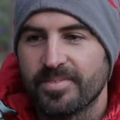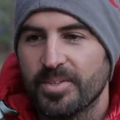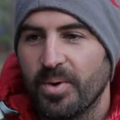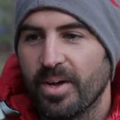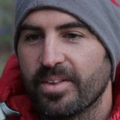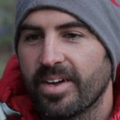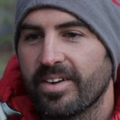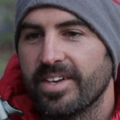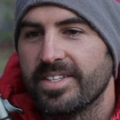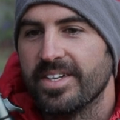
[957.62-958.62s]
So what I think I'm
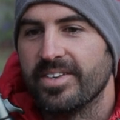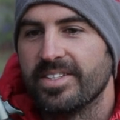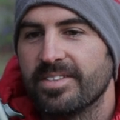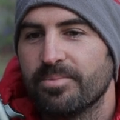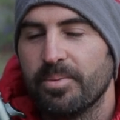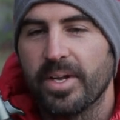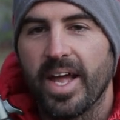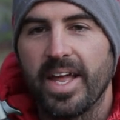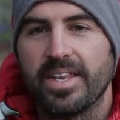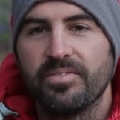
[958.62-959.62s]
going to do is I'm probably
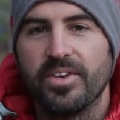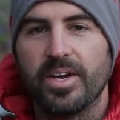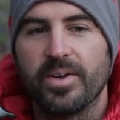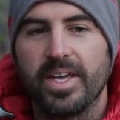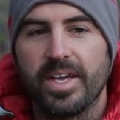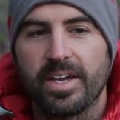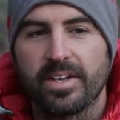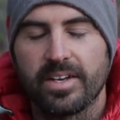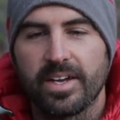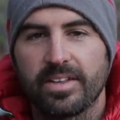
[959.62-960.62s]
going to end the video here.
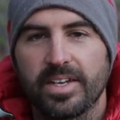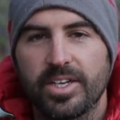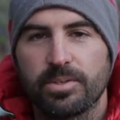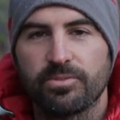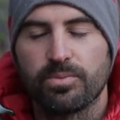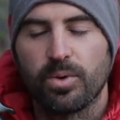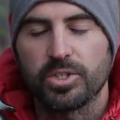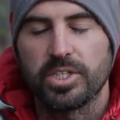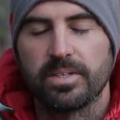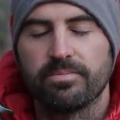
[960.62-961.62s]
Thank you so much for
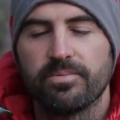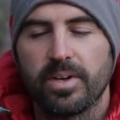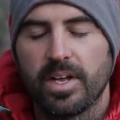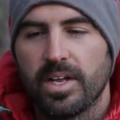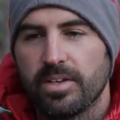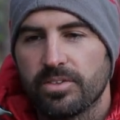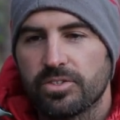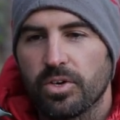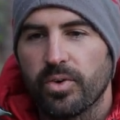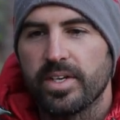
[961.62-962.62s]
watching, and
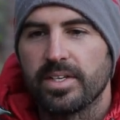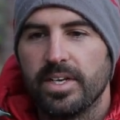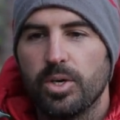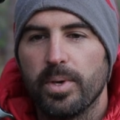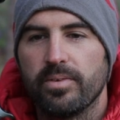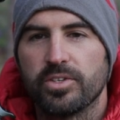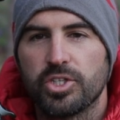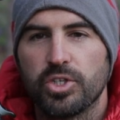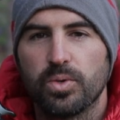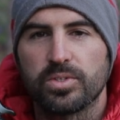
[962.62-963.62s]
Sorry it's a bit of a
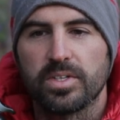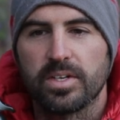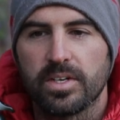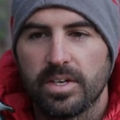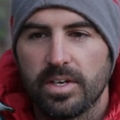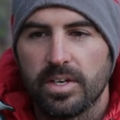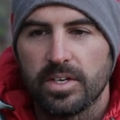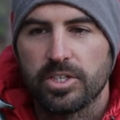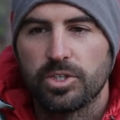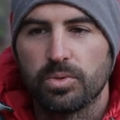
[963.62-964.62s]
shorter
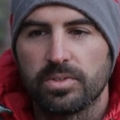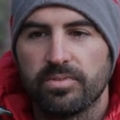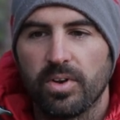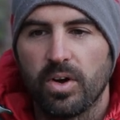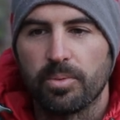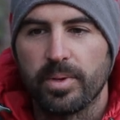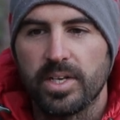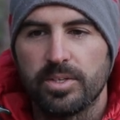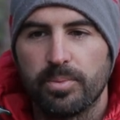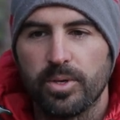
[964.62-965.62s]
vlog, but
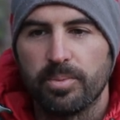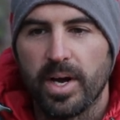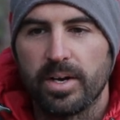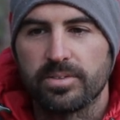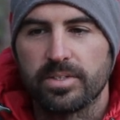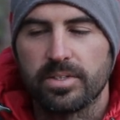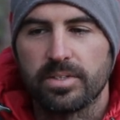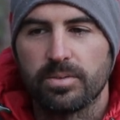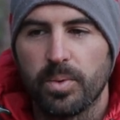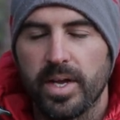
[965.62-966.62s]
these bluebells
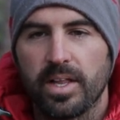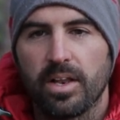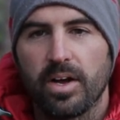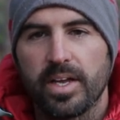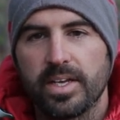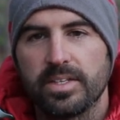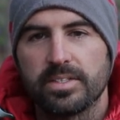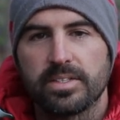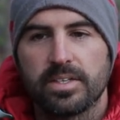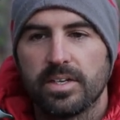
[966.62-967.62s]
and the way the light
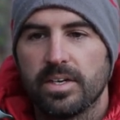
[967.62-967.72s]
is,